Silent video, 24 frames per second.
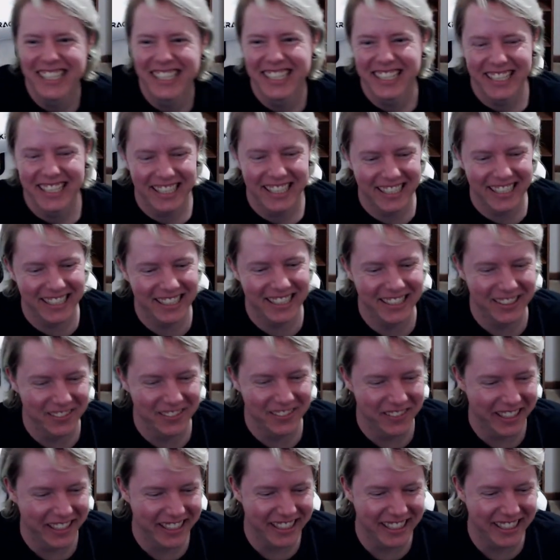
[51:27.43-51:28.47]
Oh
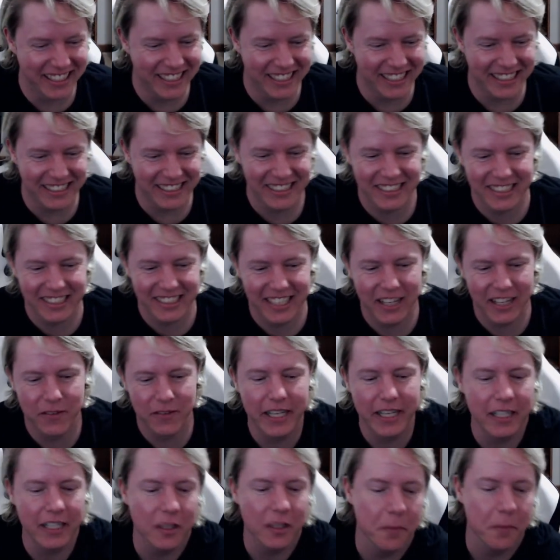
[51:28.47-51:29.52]
my gosh. And we
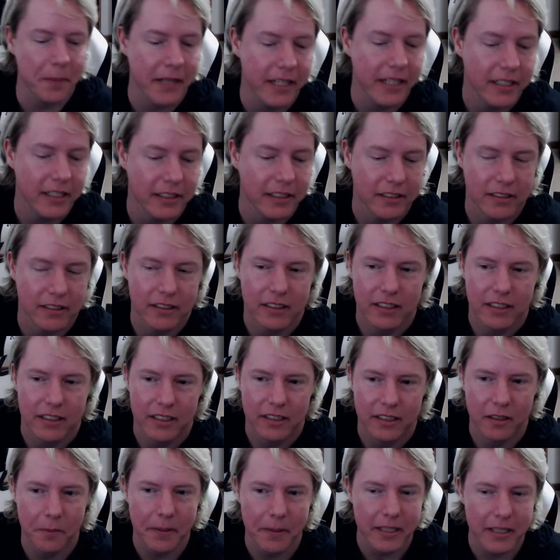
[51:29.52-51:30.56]
got the pins.
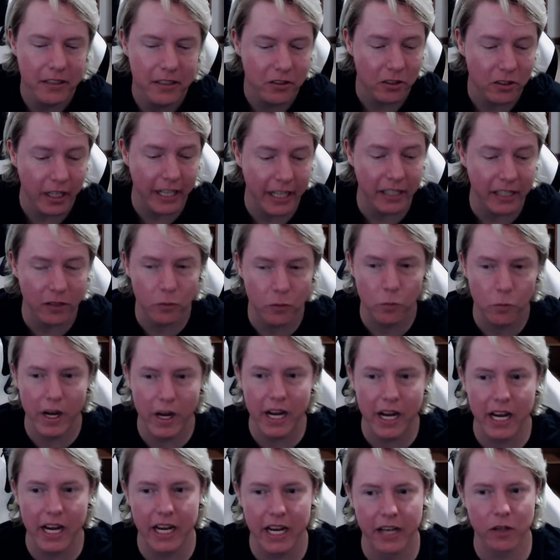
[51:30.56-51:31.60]
The pins are like
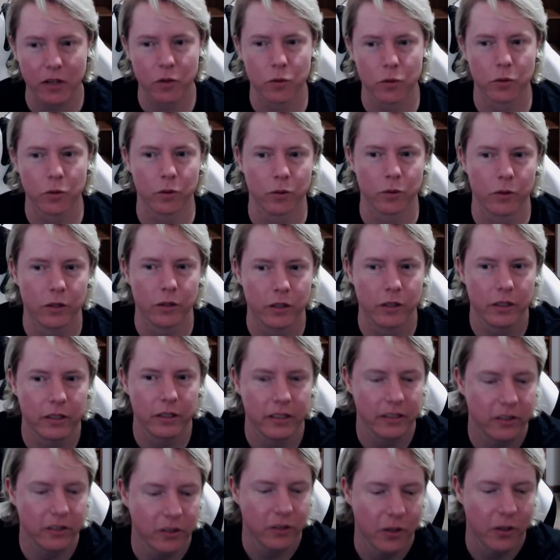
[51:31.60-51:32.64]
way cool.
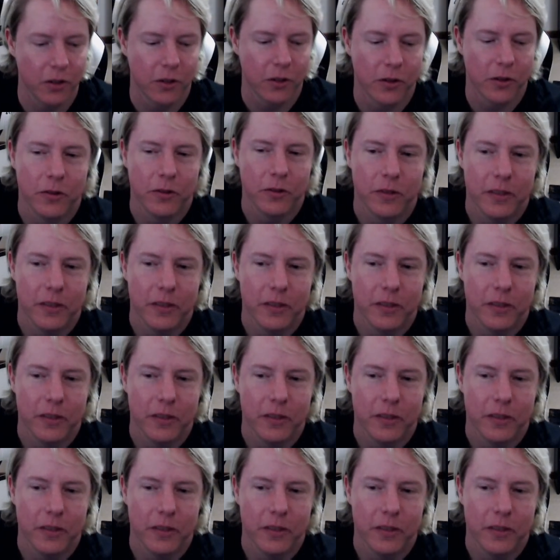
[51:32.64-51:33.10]
So